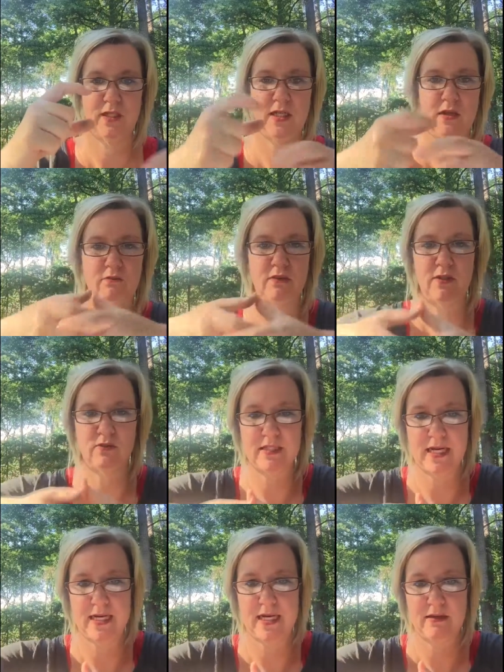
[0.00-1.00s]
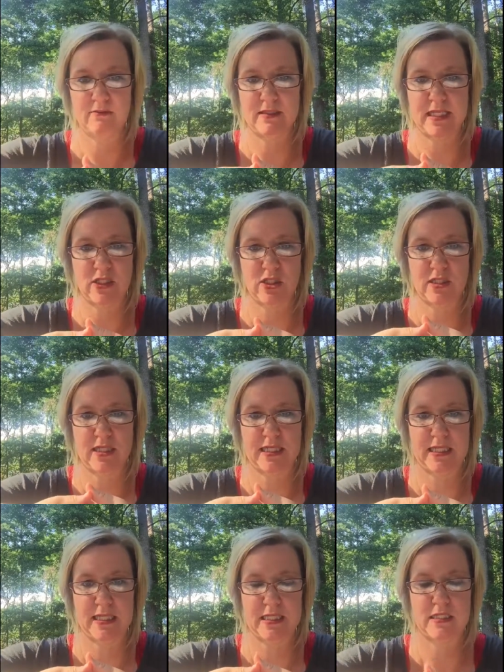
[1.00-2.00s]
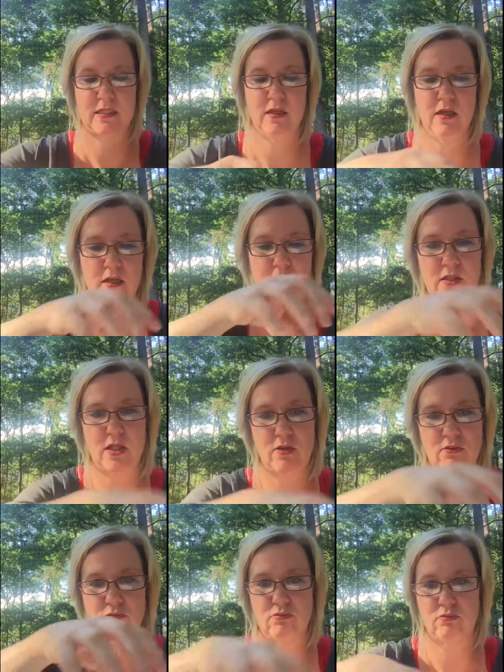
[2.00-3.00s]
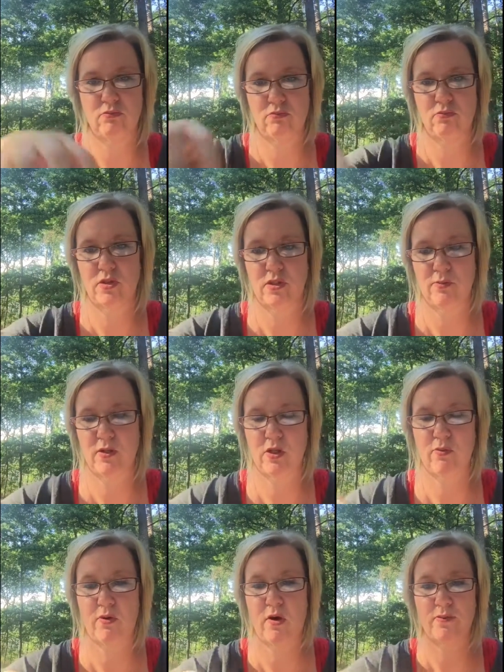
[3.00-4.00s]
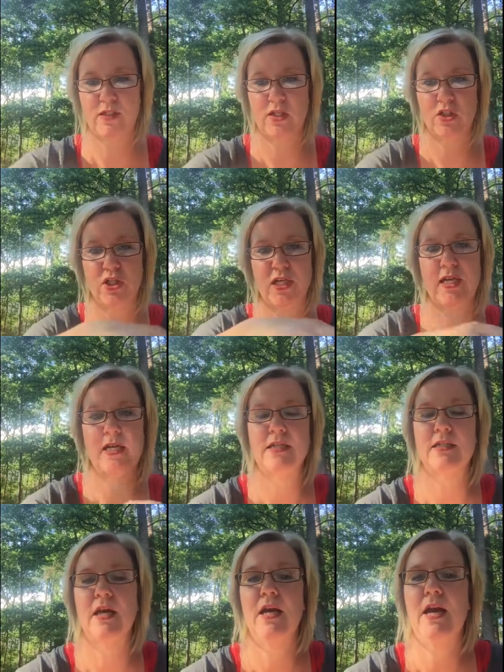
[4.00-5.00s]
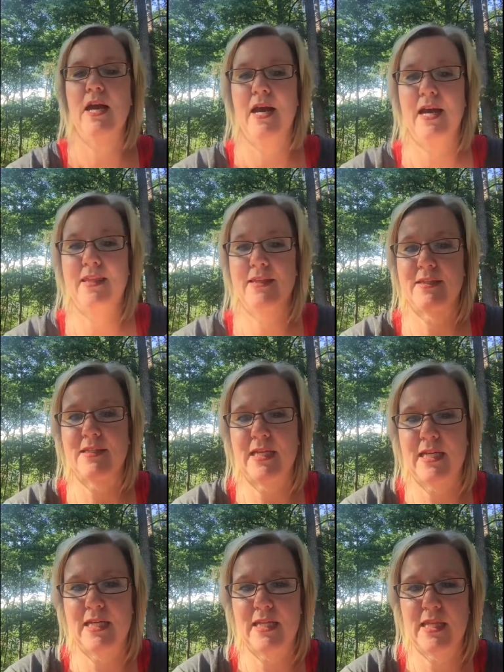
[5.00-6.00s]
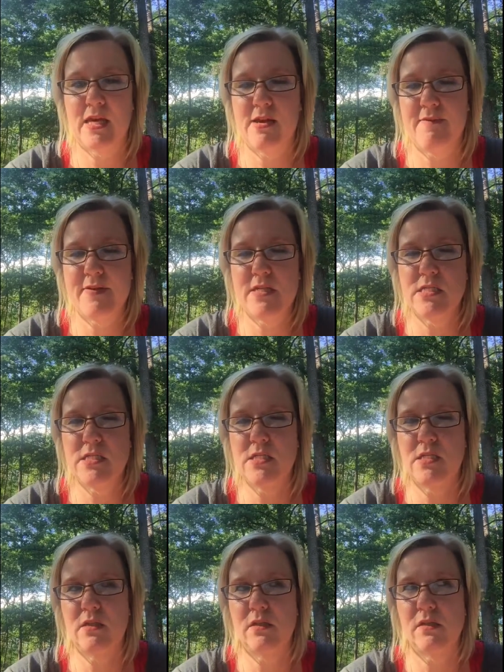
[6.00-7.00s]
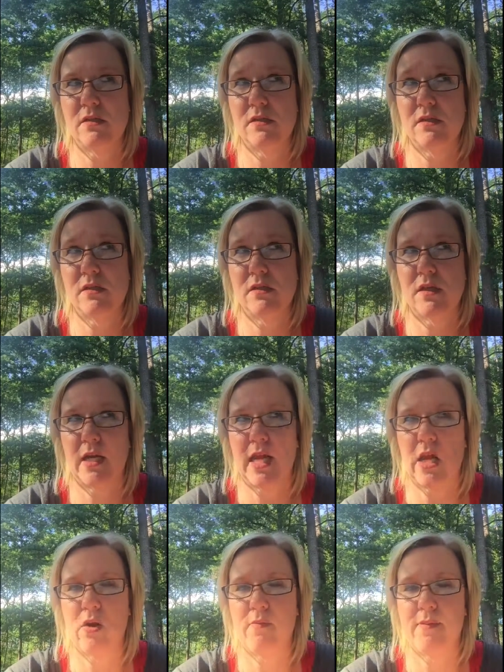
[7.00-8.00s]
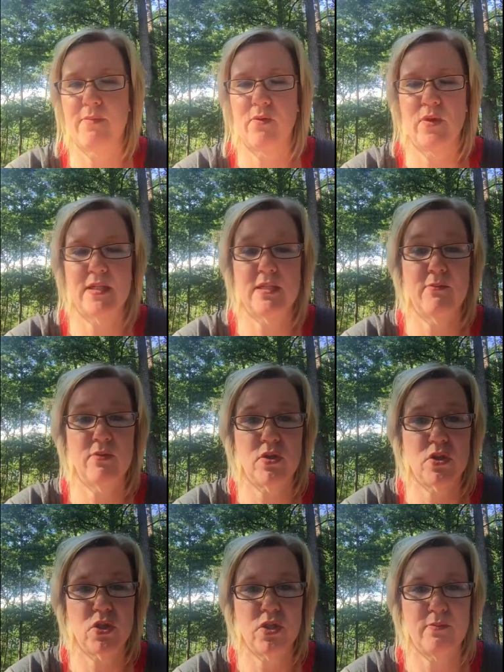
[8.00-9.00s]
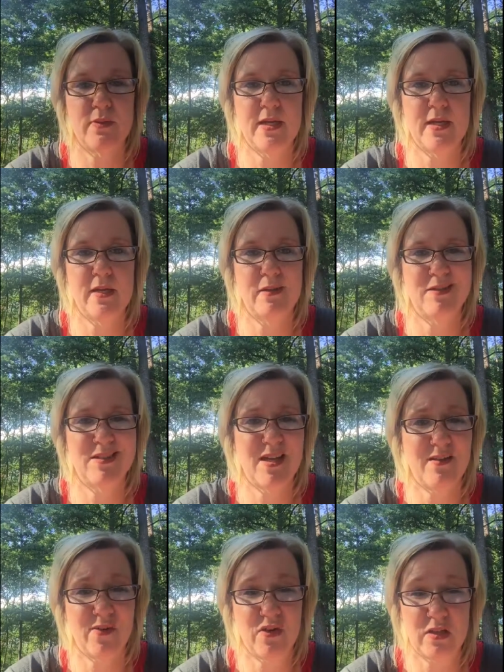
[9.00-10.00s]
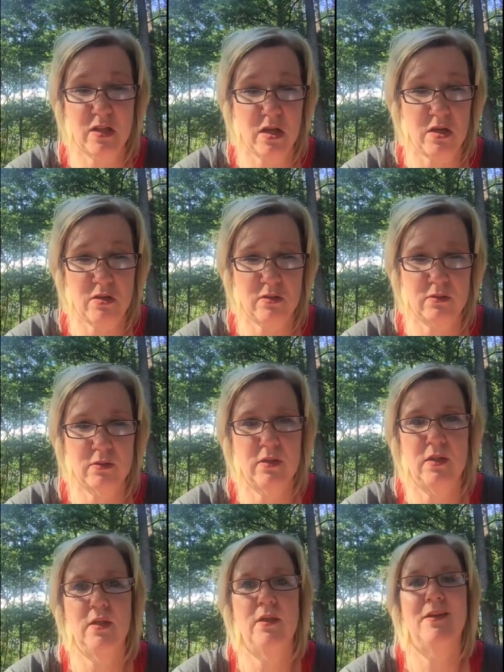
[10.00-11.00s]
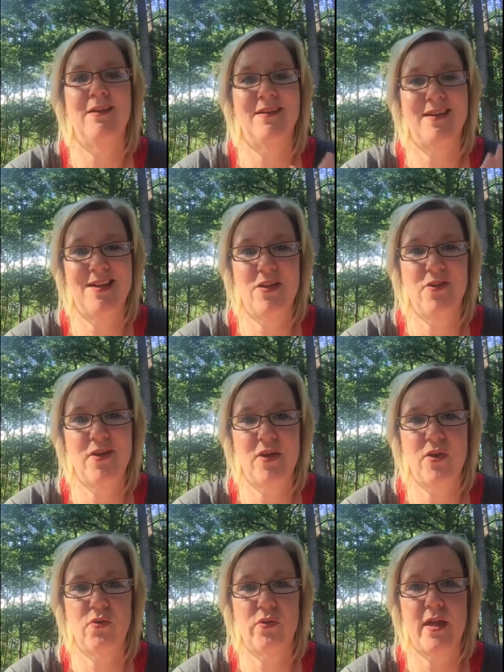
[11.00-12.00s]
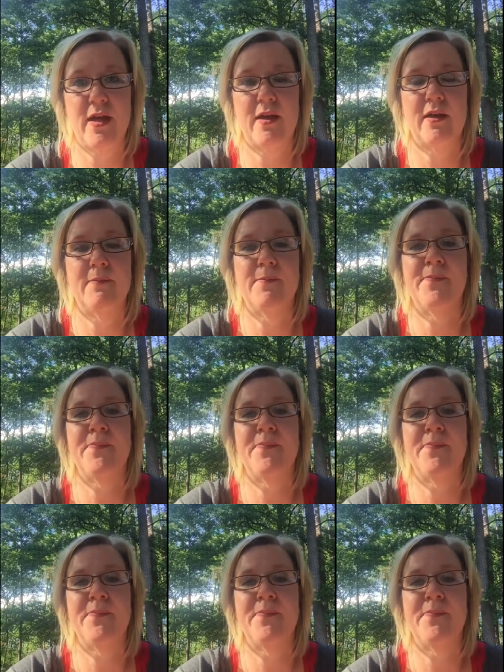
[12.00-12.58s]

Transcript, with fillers: you know, little tiny sections like this. So just put a little Parmesan cheese and then stick it in the oven can't remember what the temperature should be. It's not very long. Again, you can Google that.